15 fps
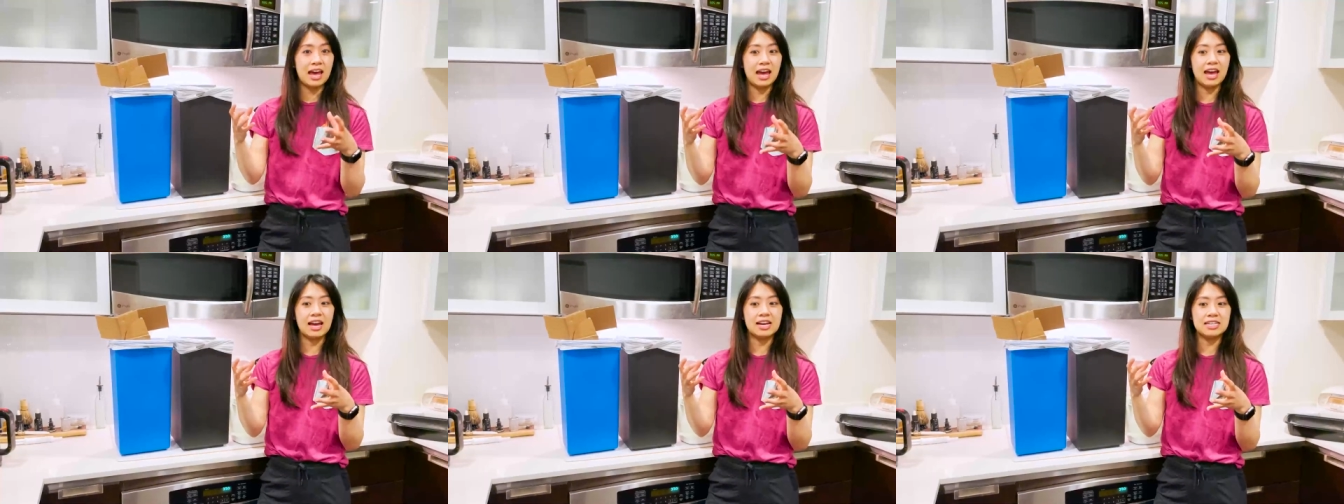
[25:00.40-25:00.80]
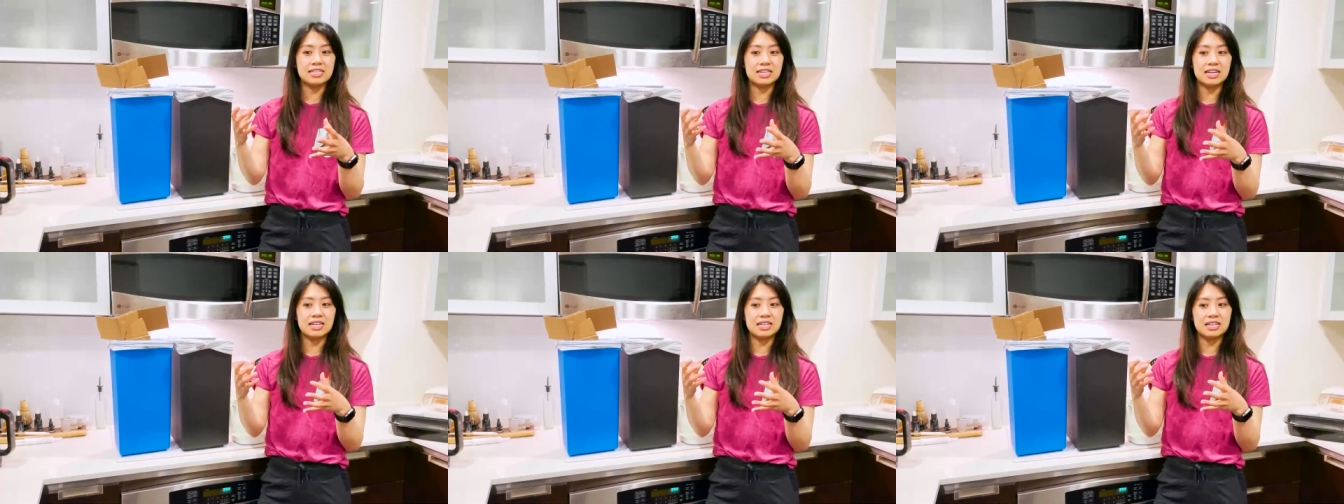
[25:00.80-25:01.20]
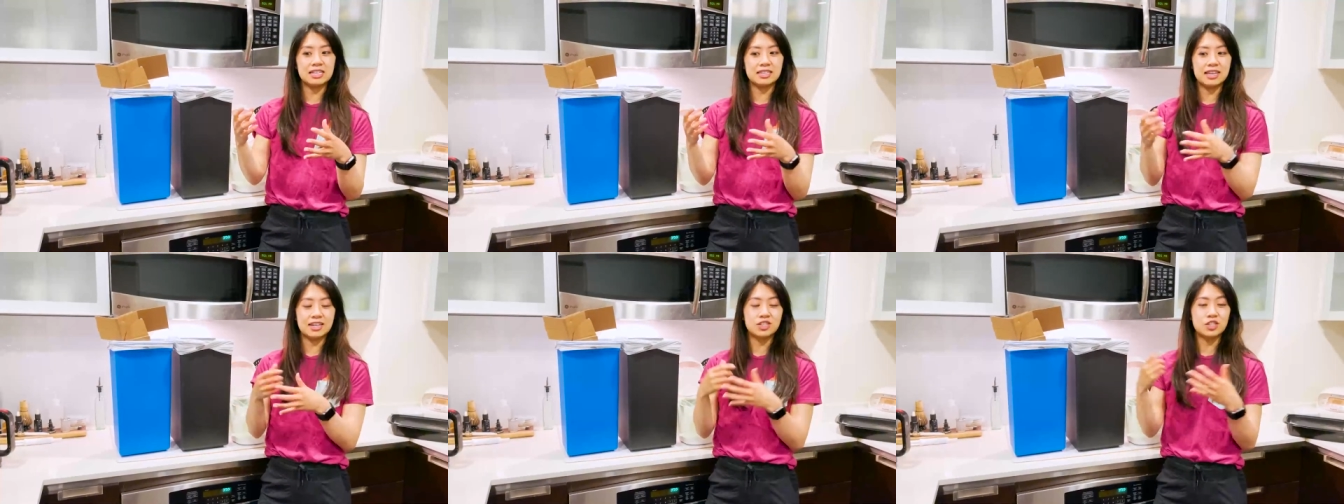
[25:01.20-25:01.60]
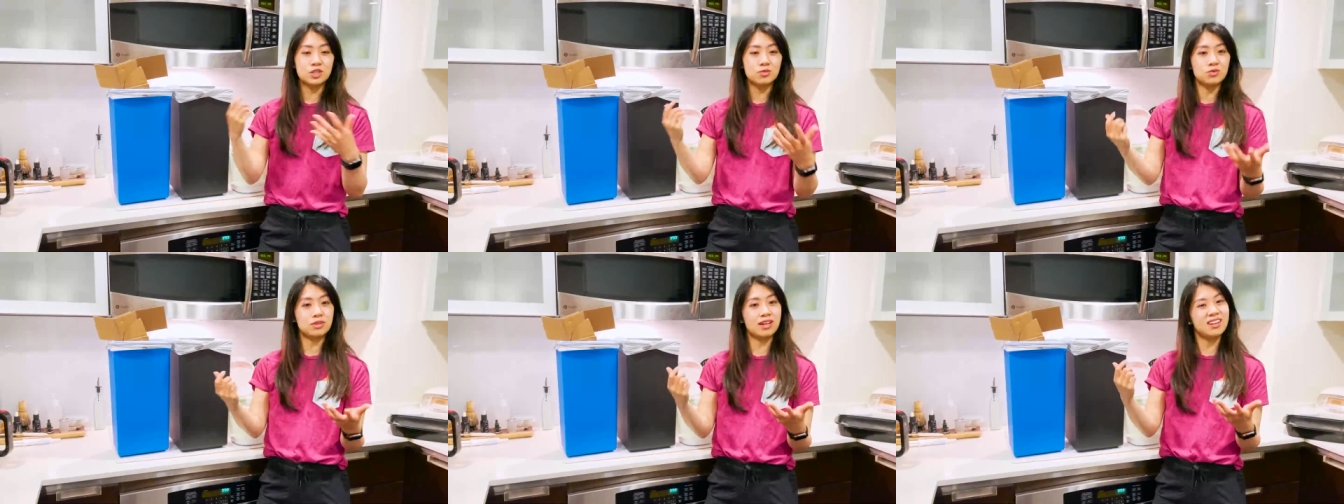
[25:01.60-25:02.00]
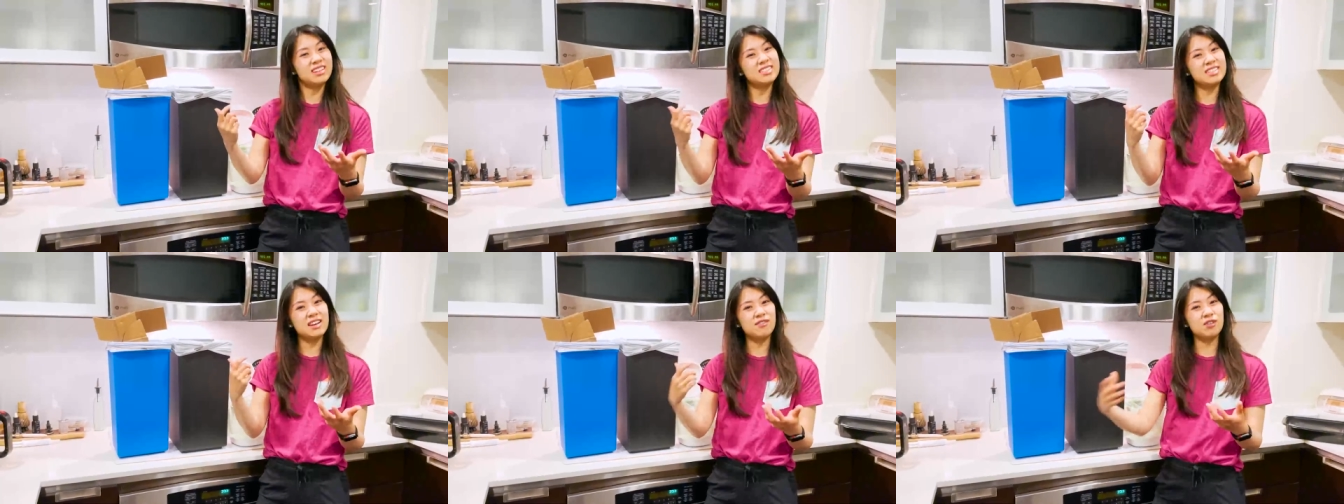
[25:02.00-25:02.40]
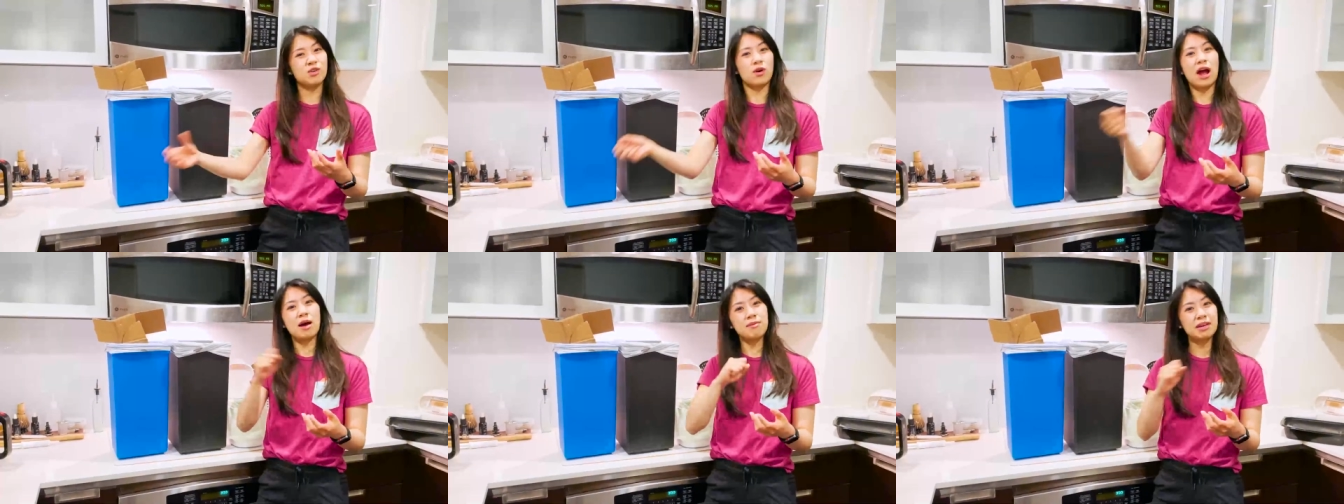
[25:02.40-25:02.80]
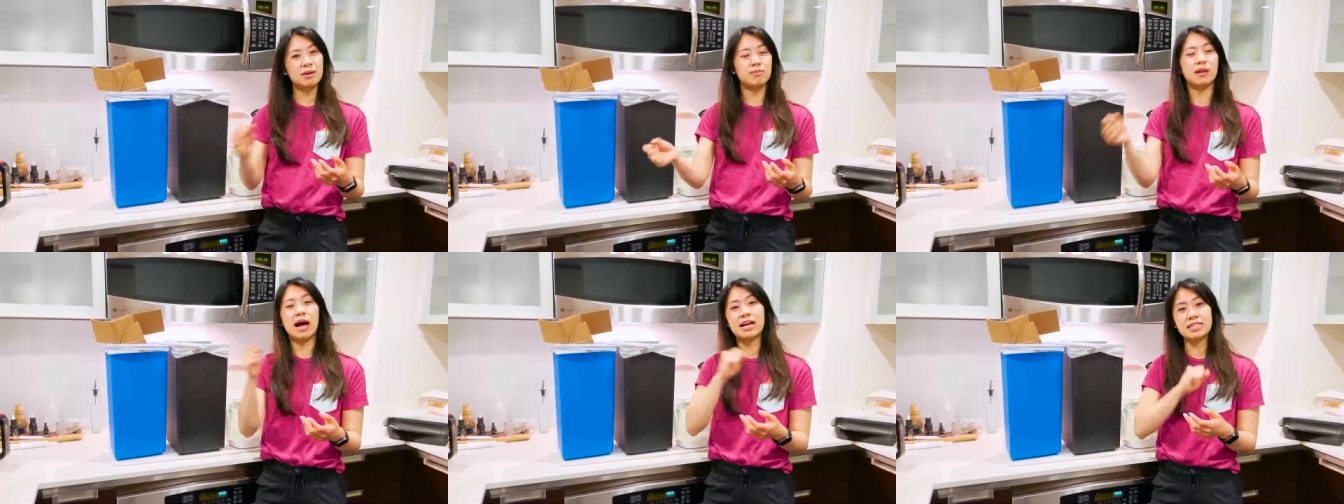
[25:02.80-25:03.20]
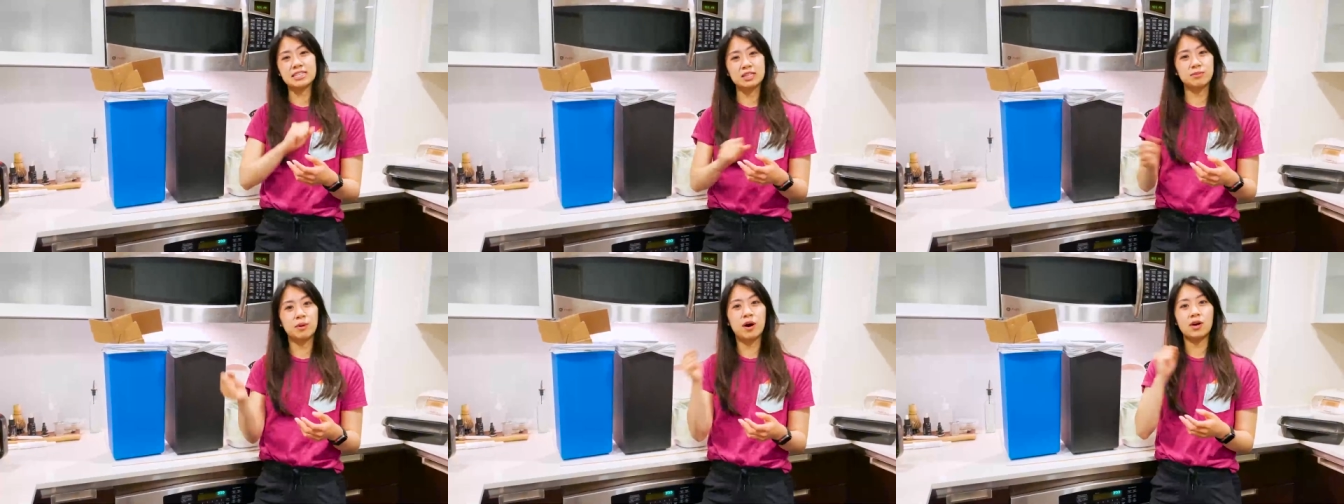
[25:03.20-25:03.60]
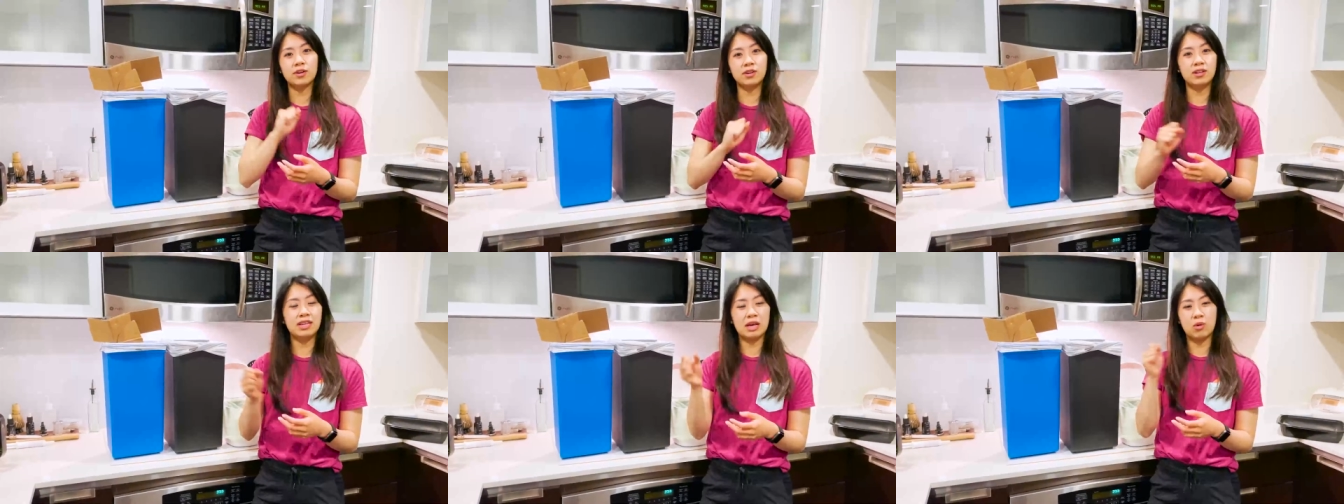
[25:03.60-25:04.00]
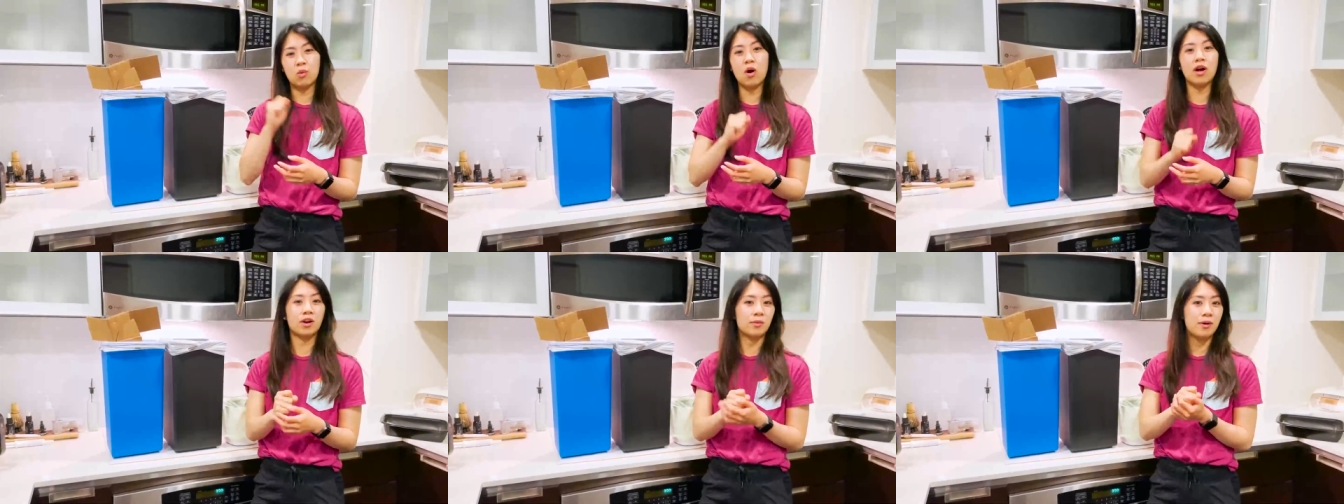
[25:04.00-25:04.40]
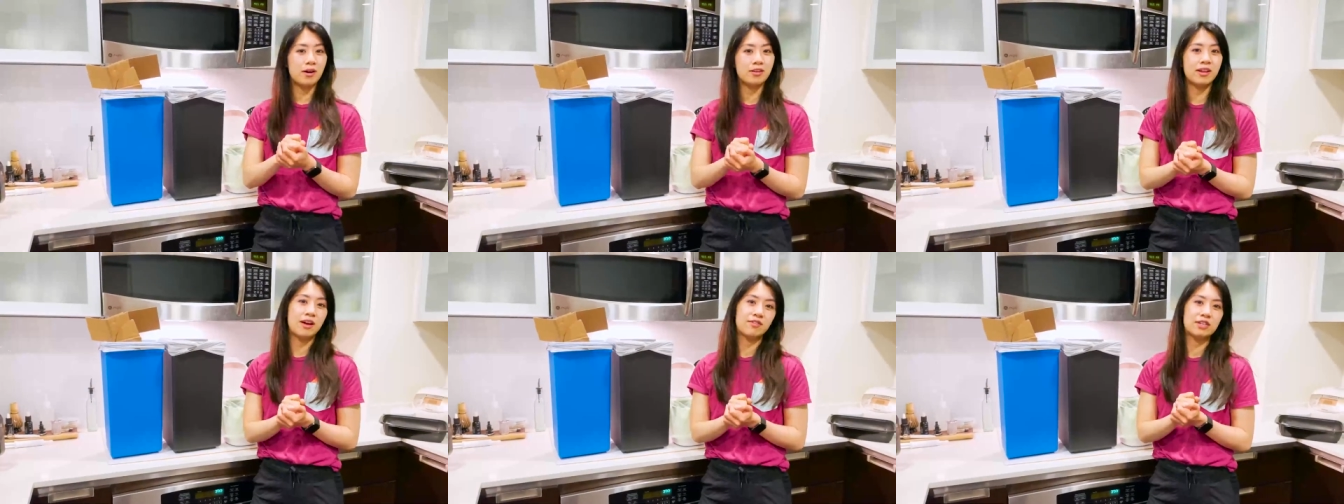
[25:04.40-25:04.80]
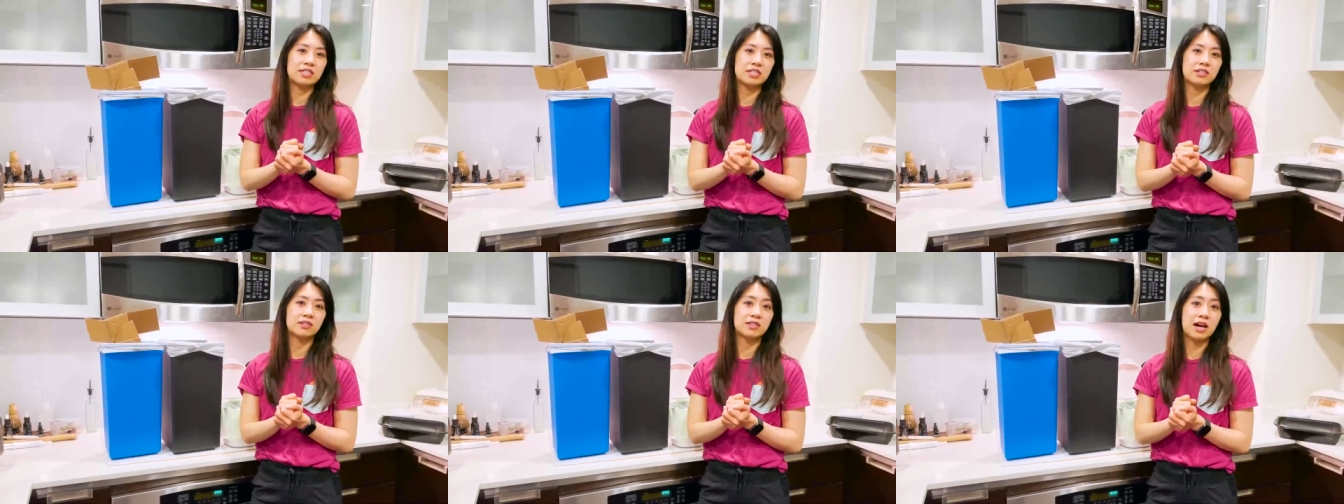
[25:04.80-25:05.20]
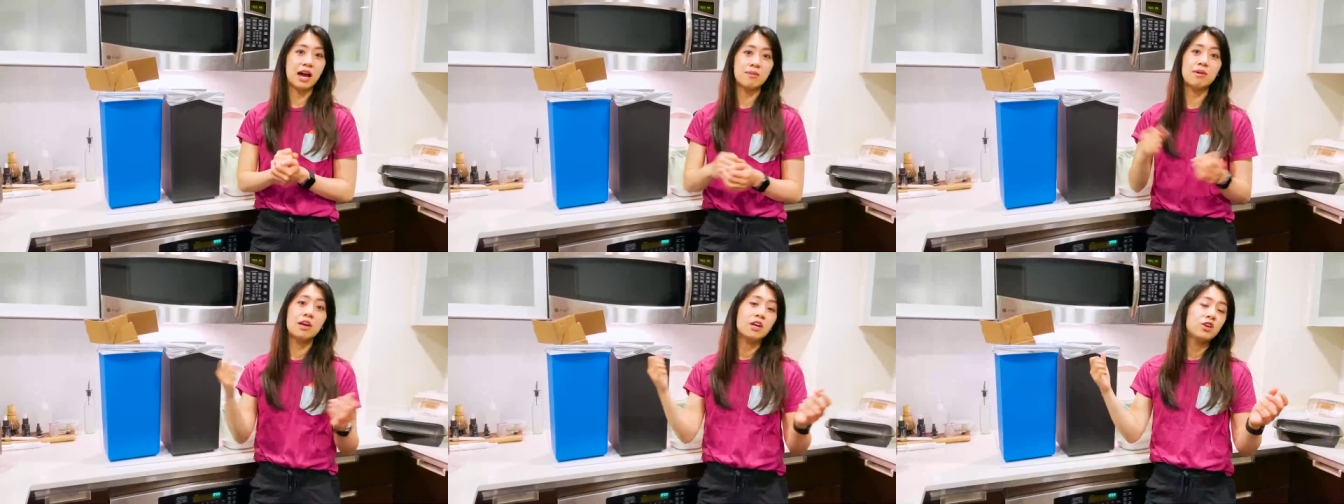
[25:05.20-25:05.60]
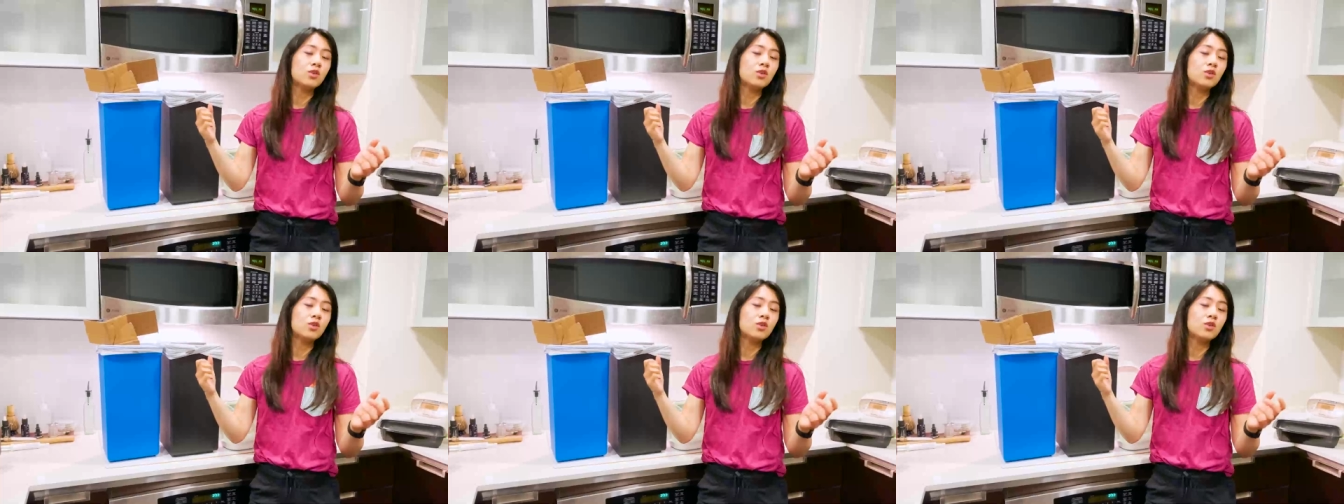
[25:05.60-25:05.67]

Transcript: And that just, that instead of grabbing a plastic bottle, like a water bottle every single time,